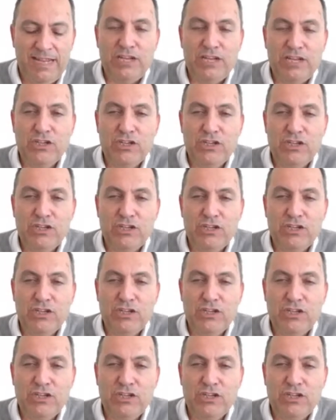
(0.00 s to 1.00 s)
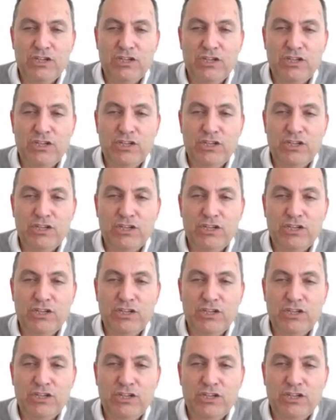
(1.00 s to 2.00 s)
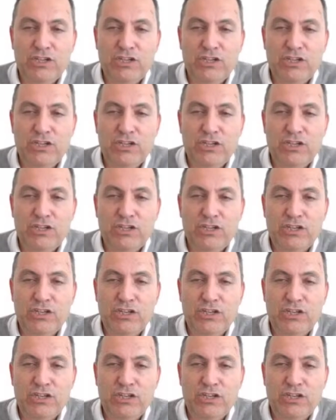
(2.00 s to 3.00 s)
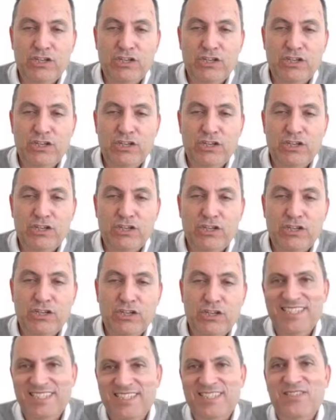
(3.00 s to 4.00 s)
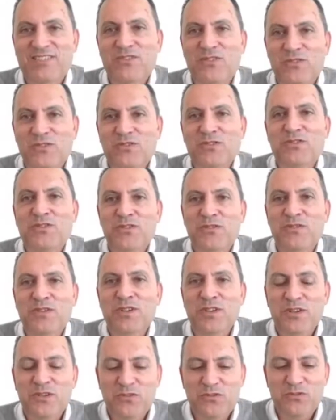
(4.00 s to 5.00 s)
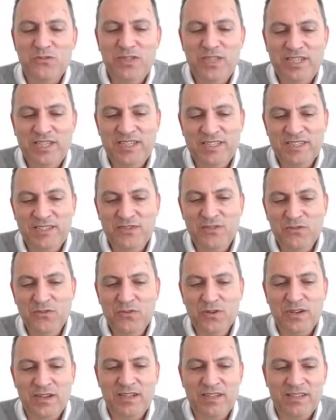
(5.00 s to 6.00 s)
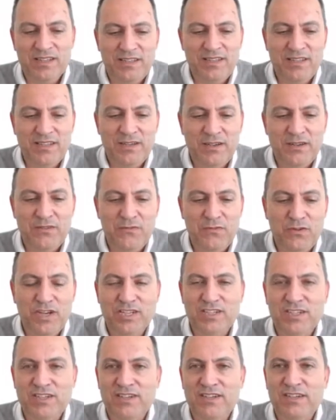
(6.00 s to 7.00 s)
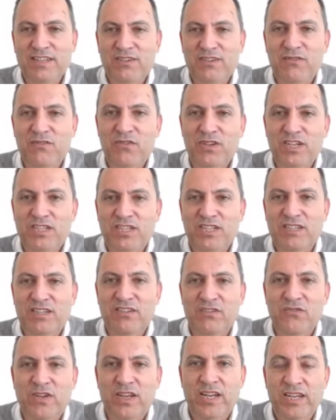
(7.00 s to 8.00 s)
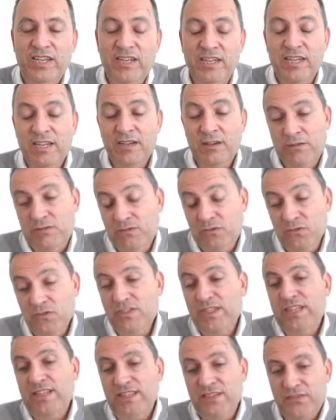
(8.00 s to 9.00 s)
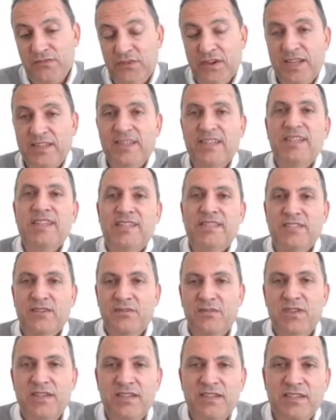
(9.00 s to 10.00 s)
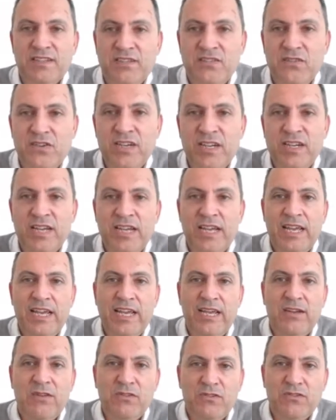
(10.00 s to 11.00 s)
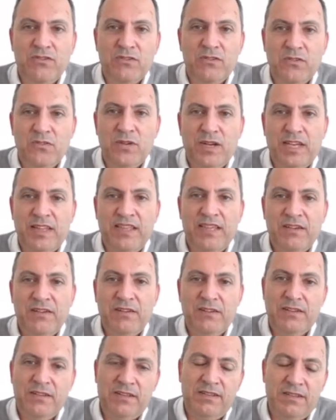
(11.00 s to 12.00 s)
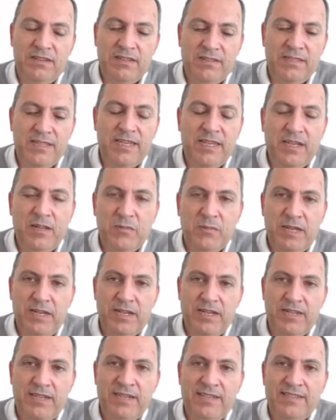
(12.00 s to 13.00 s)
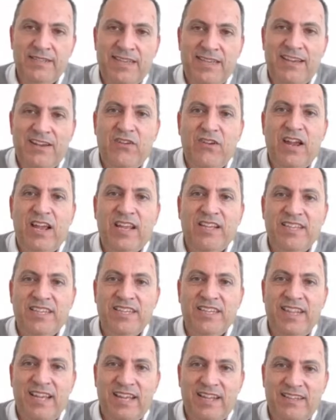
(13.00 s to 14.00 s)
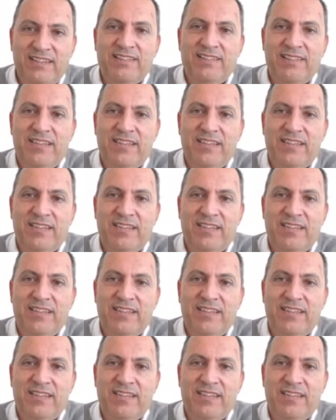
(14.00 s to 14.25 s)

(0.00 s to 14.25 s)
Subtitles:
national, the local, and the European regulations also to these new world vocational and educational training to satisfy the needs of the industry. And also, I think Skillman is aggregating that